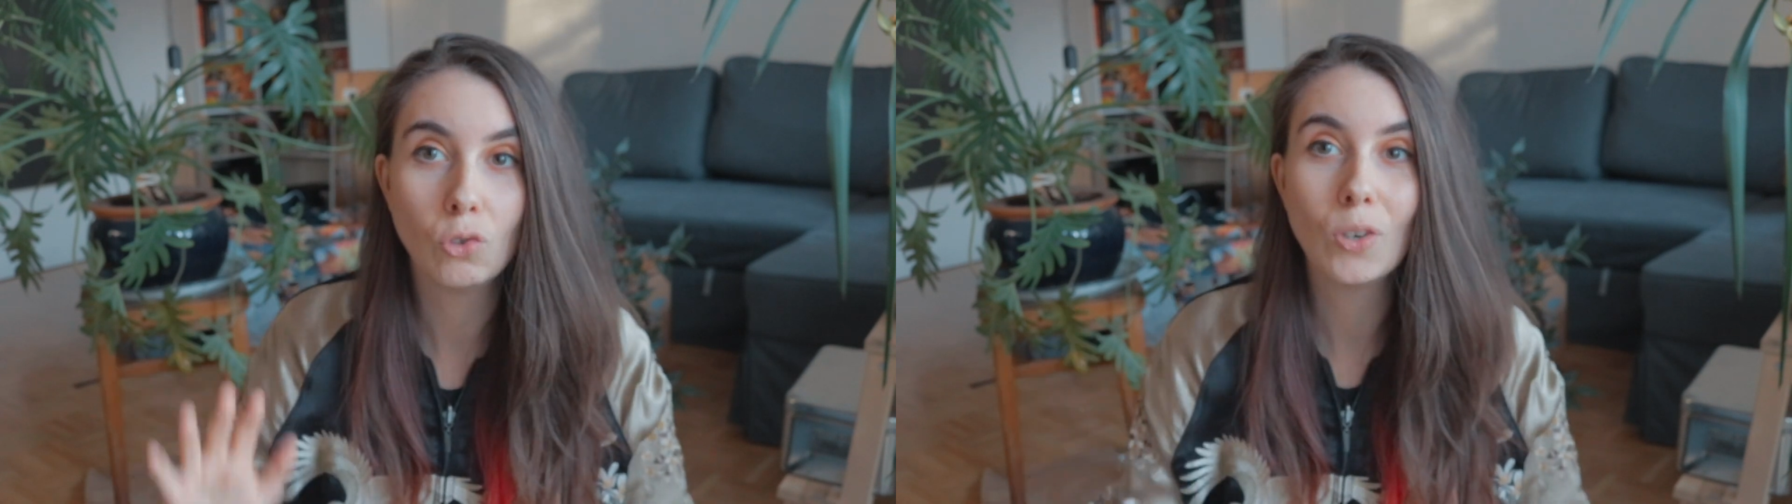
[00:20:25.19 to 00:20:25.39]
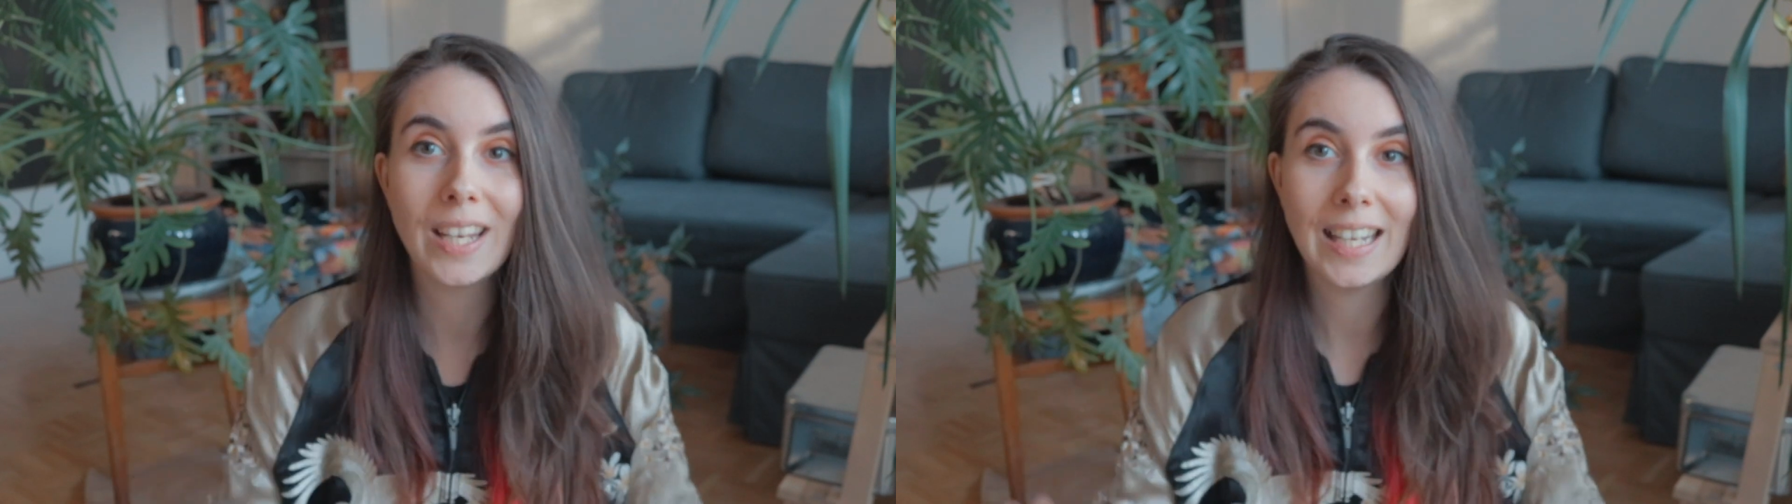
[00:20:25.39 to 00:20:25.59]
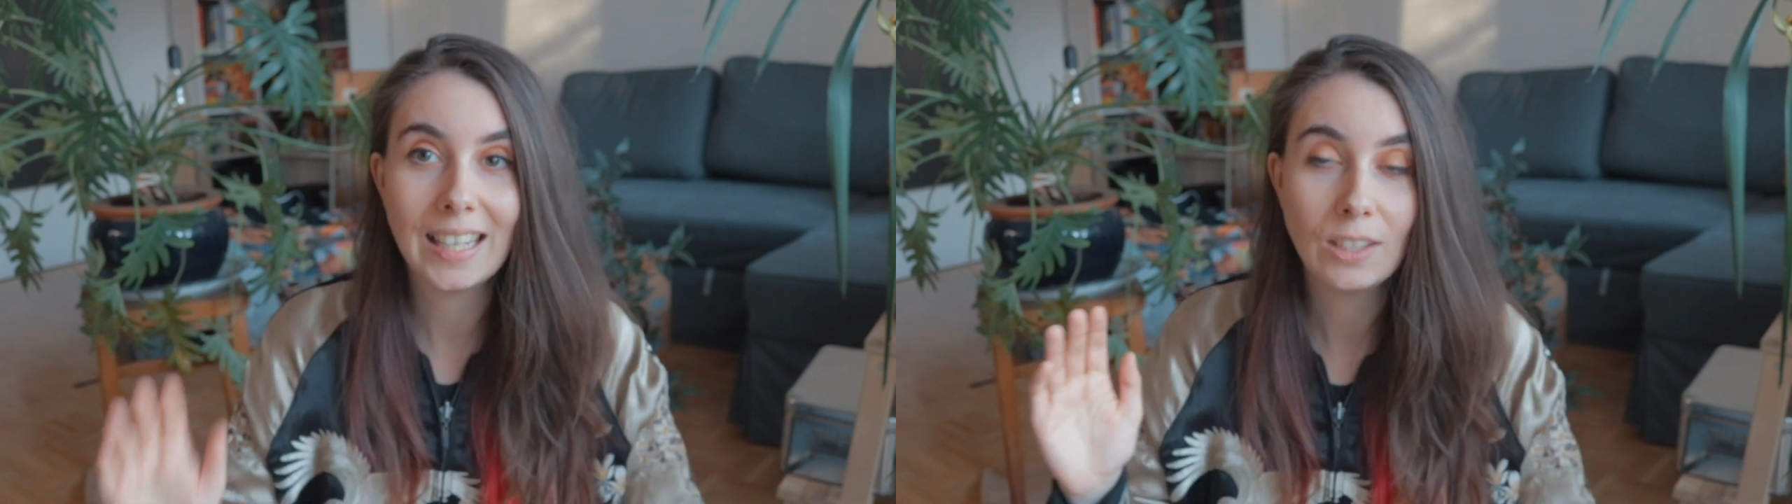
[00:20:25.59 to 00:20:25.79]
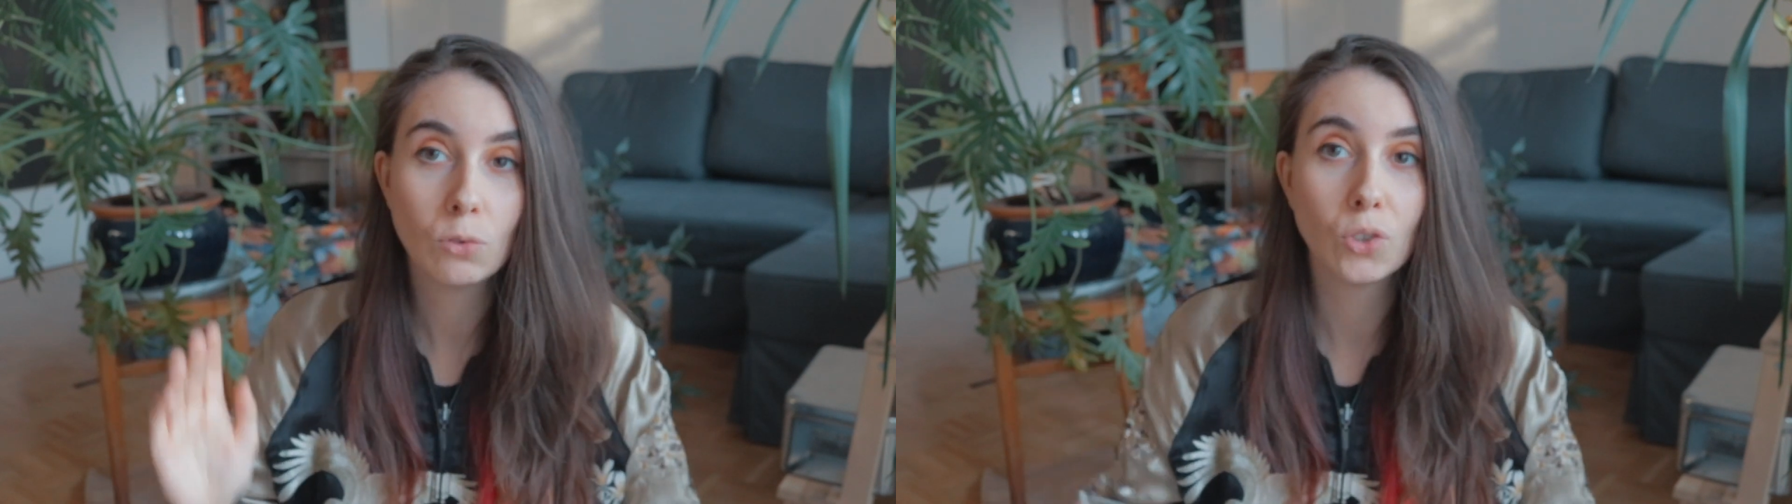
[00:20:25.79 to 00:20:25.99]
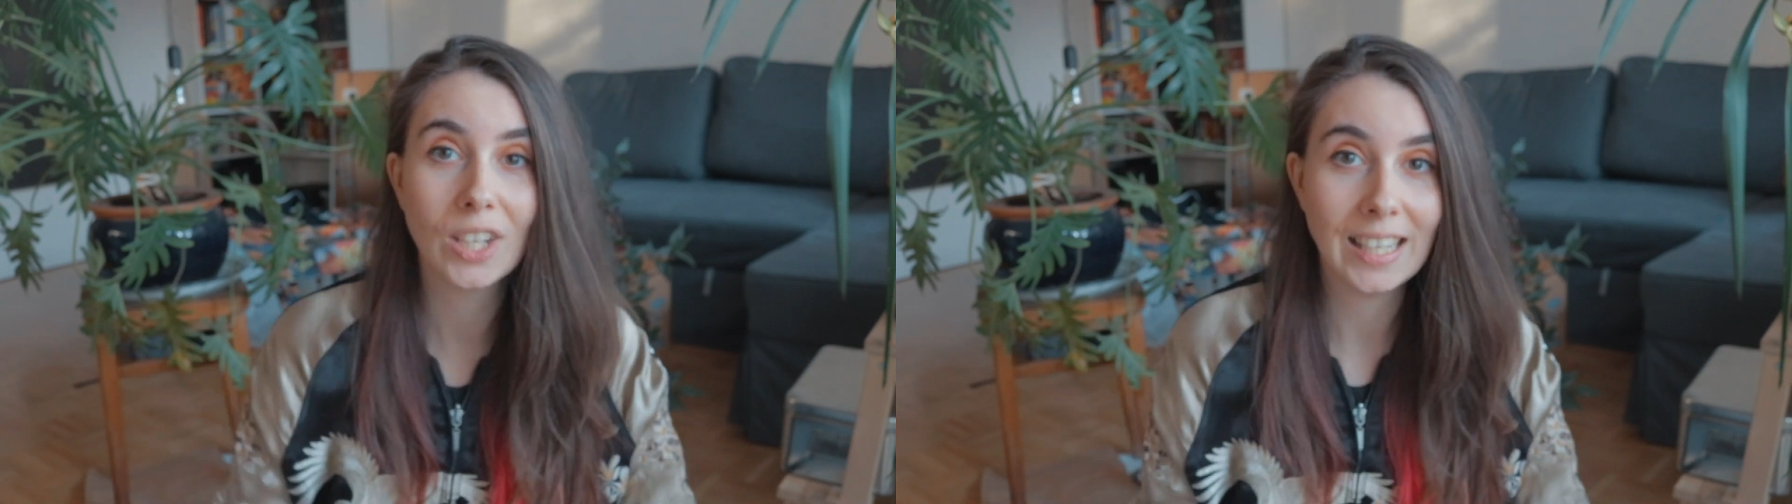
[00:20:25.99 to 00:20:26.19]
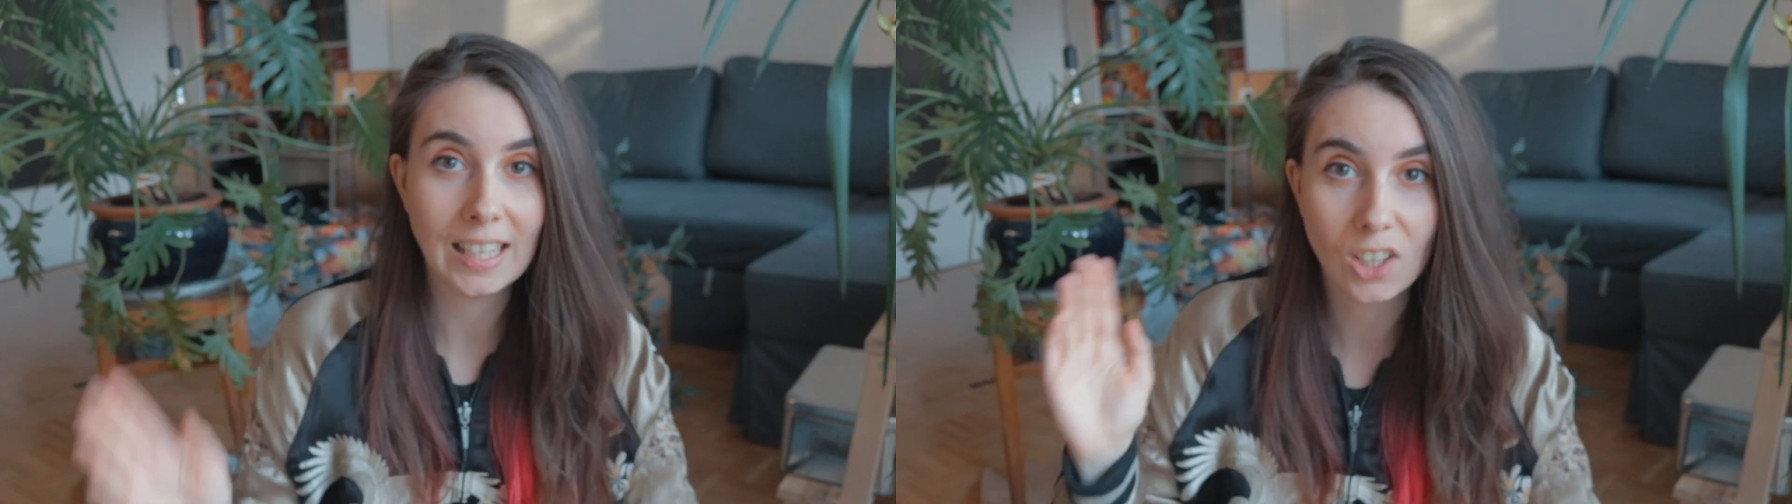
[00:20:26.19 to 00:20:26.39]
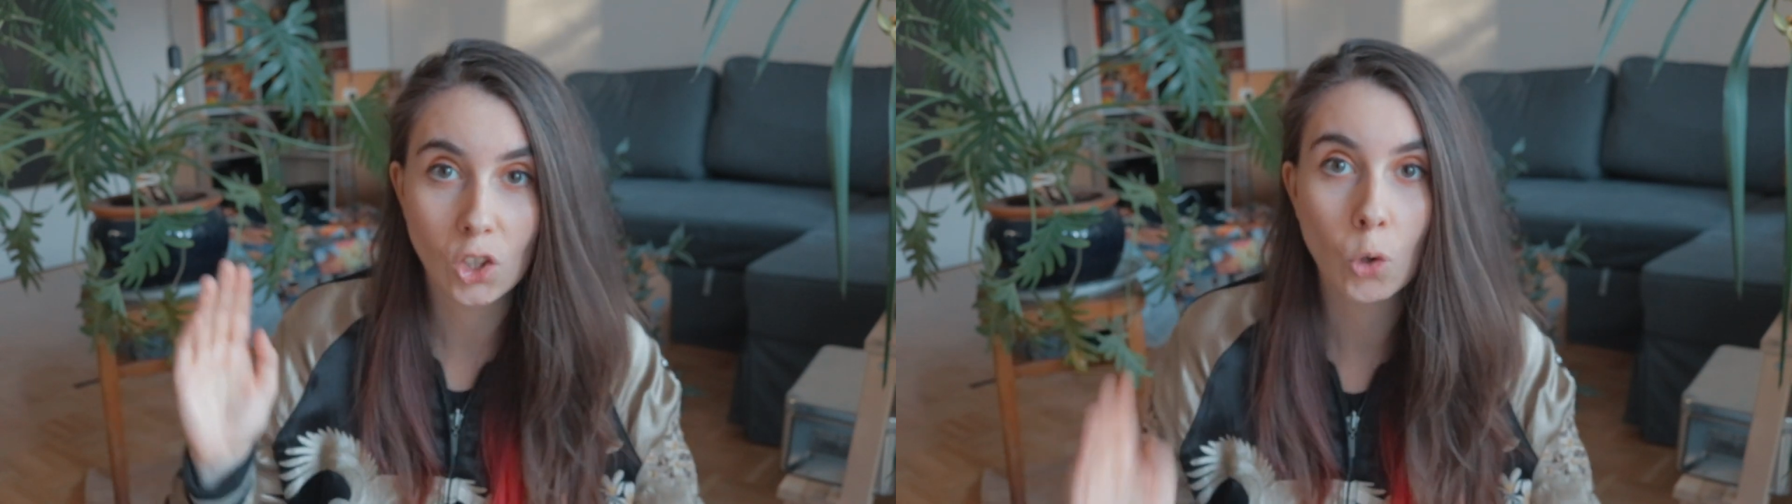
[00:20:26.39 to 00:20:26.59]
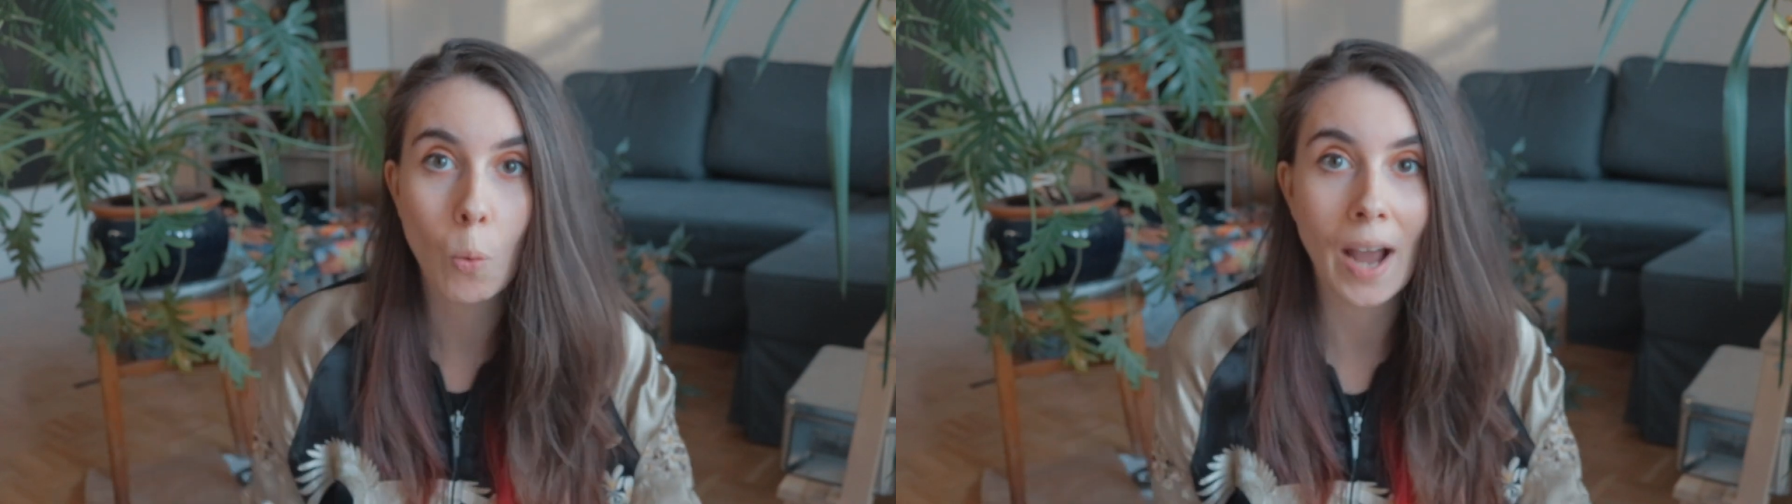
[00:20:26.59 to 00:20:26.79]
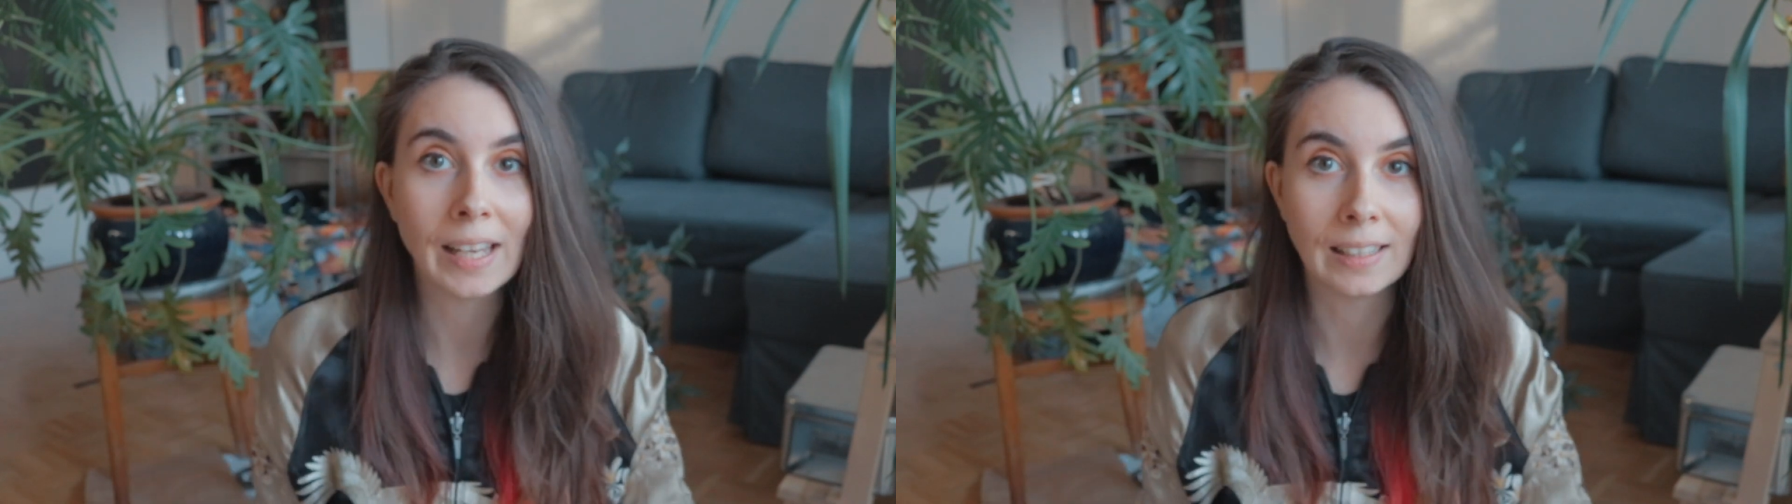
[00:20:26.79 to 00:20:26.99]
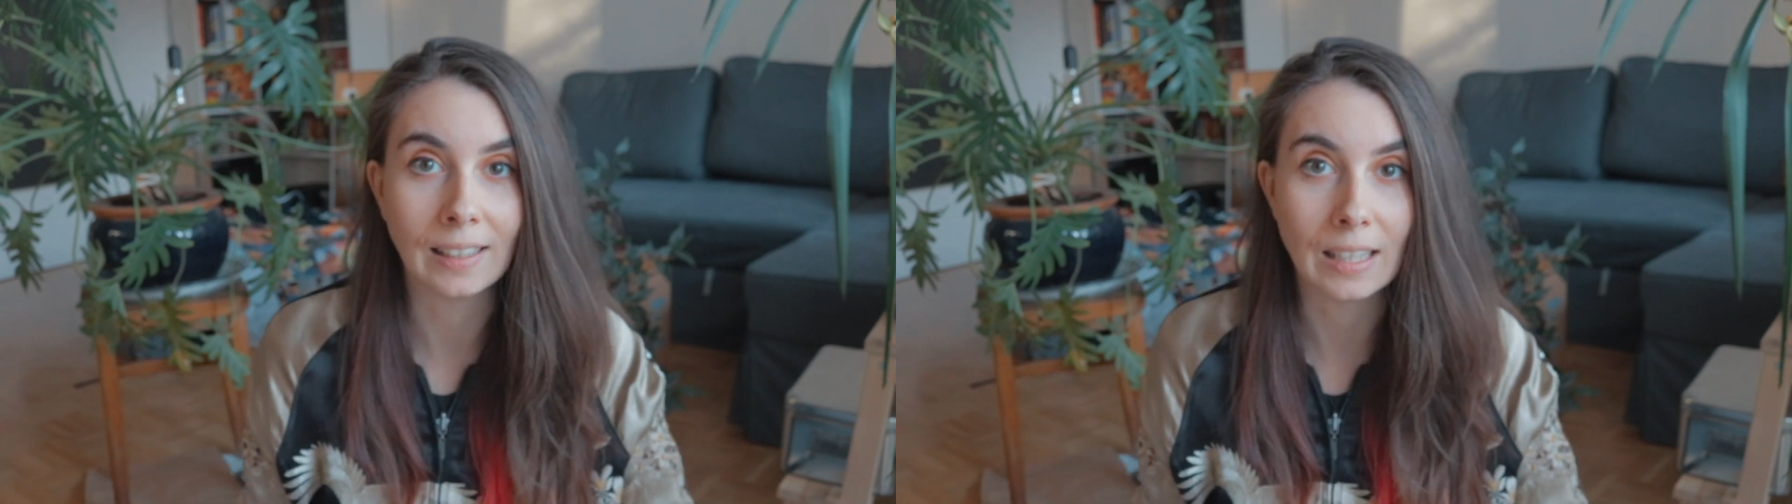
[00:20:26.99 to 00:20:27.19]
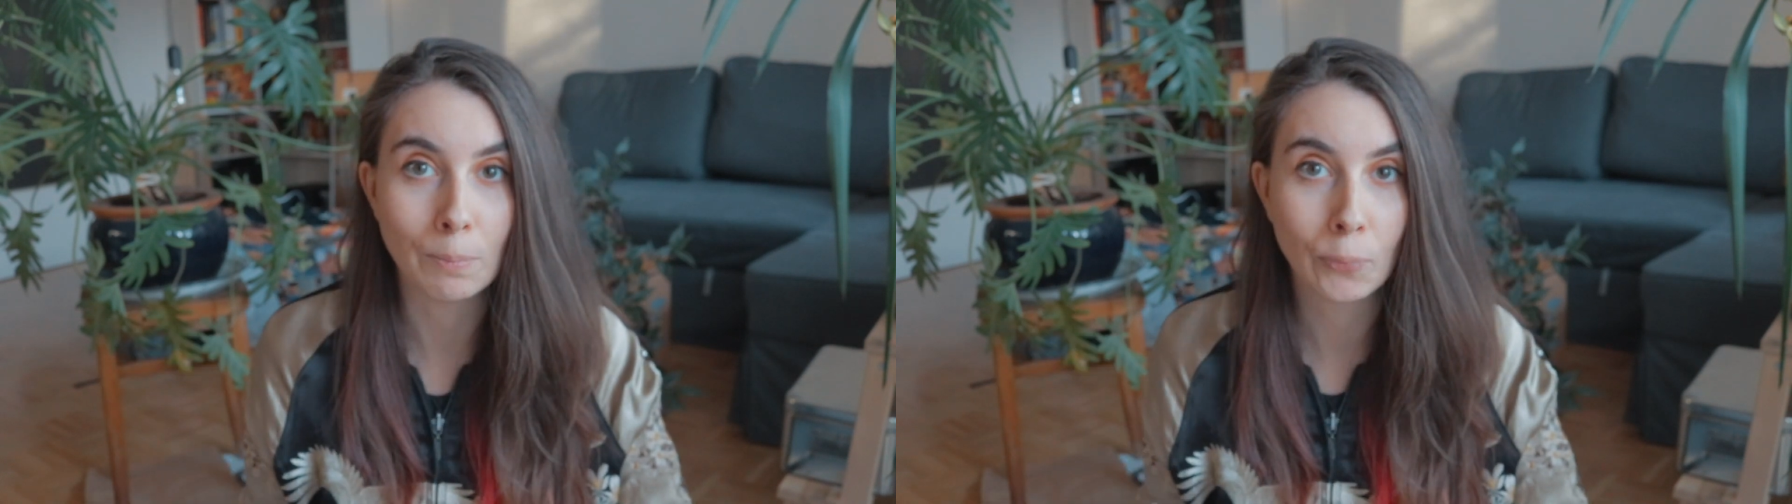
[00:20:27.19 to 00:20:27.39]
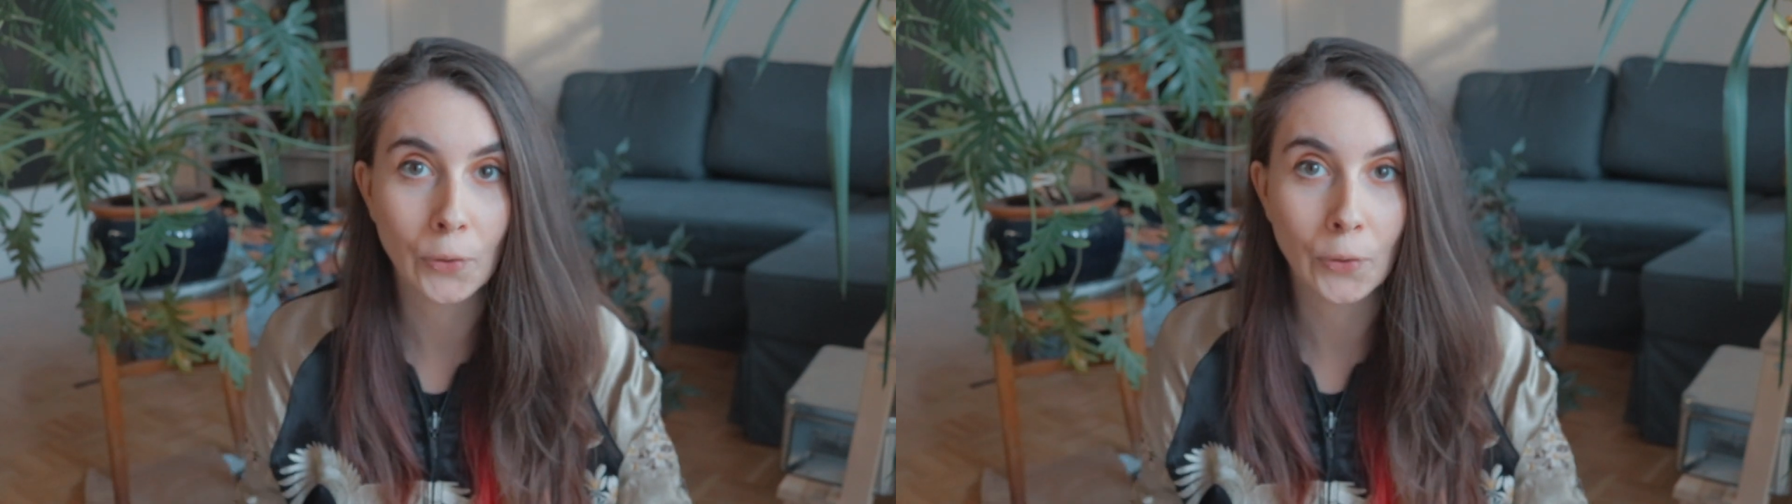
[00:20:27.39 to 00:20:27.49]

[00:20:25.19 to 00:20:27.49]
really quietly